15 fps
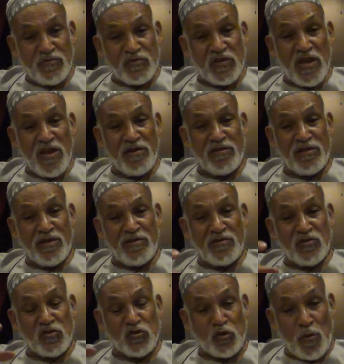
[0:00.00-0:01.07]
saying
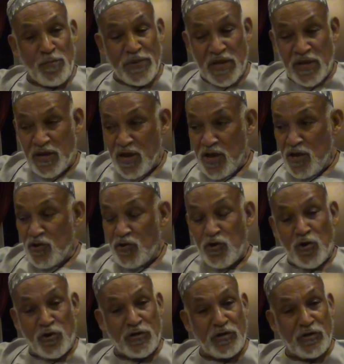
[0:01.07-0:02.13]
things, stopping
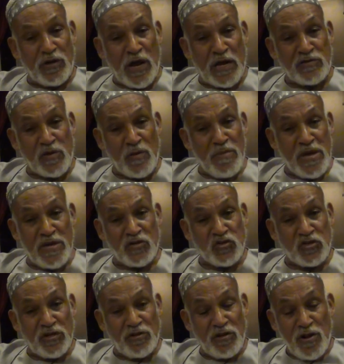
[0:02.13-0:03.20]
your, as a
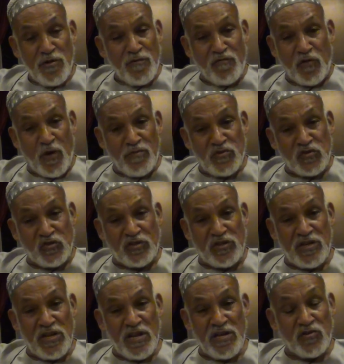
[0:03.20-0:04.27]
merchant, from
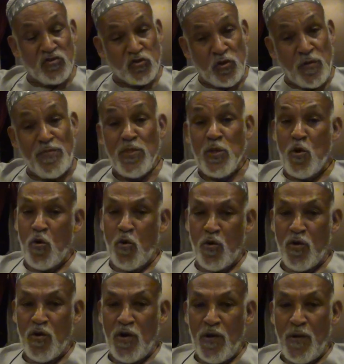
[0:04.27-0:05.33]
stealing. No.
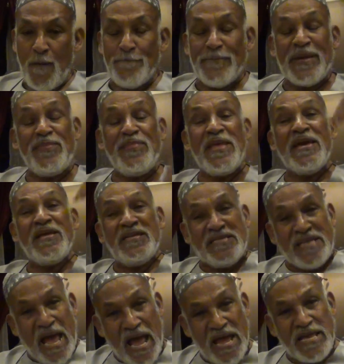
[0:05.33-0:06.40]
But there is
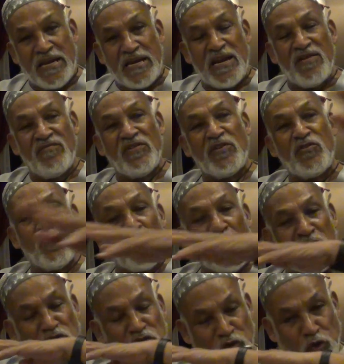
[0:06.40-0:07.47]
a higher level. You
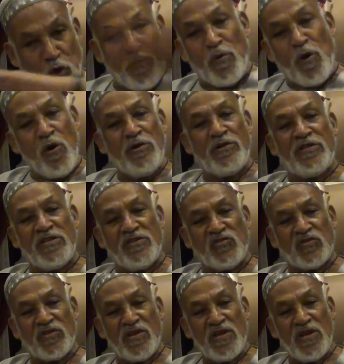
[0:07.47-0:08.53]
can stop all
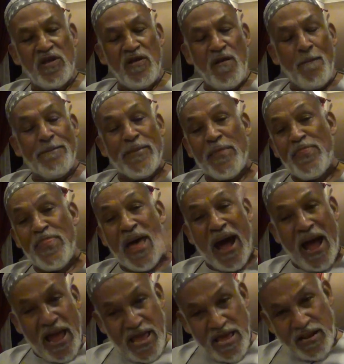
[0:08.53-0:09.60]
this. But the
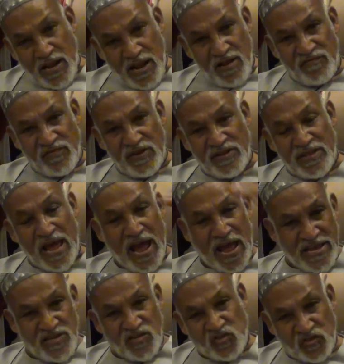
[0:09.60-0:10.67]
higher level, the
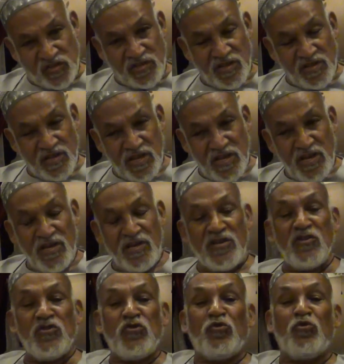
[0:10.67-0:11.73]
highest,
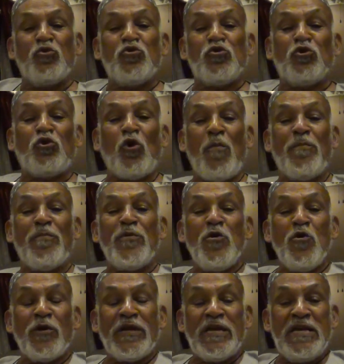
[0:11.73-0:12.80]
is to stop
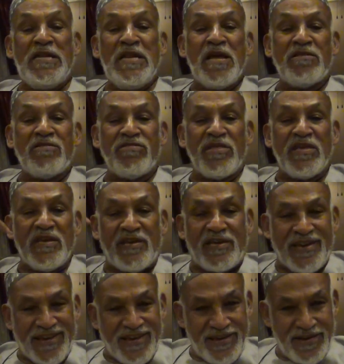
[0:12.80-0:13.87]
your inner thinking.